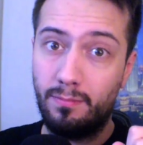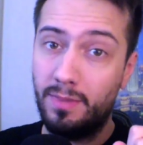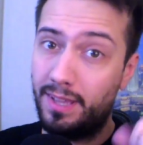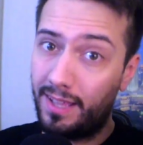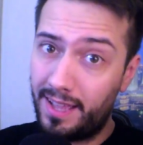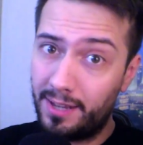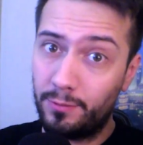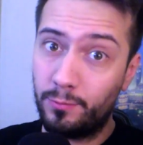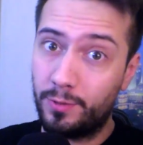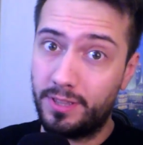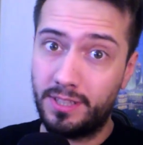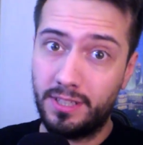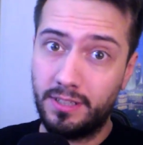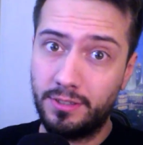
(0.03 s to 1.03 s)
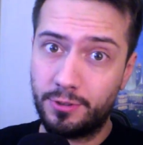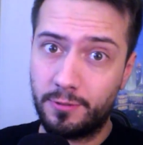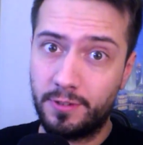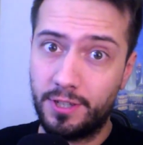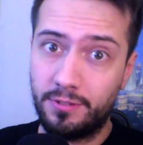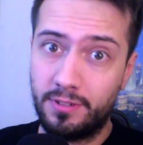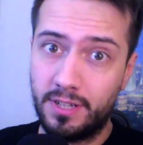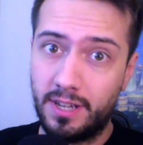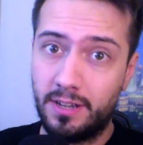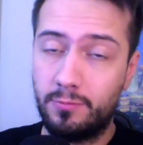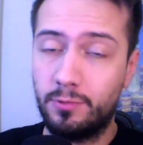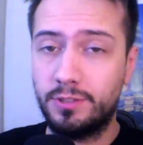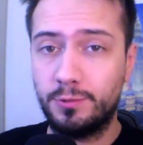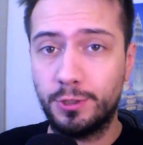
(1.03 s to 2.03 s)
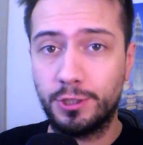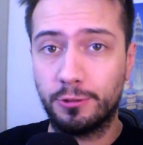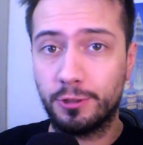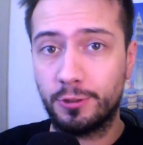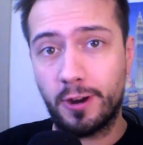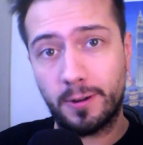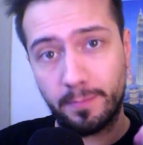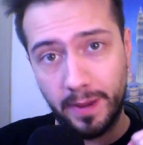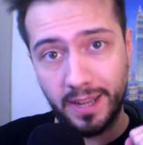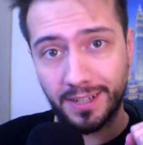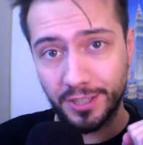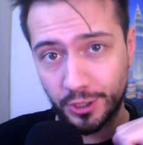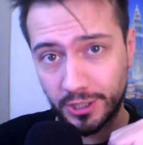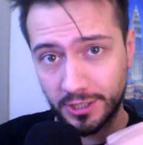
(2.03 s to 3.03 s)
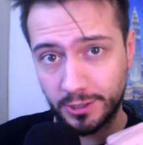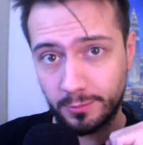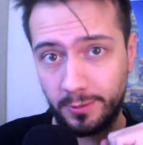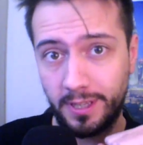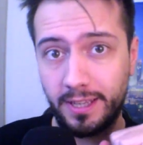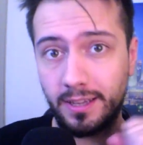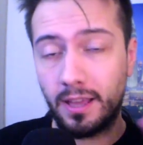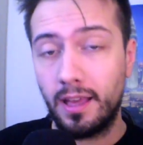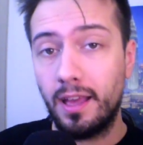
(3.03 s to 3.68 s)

And with the intro video done, we switch over to our main dish this week.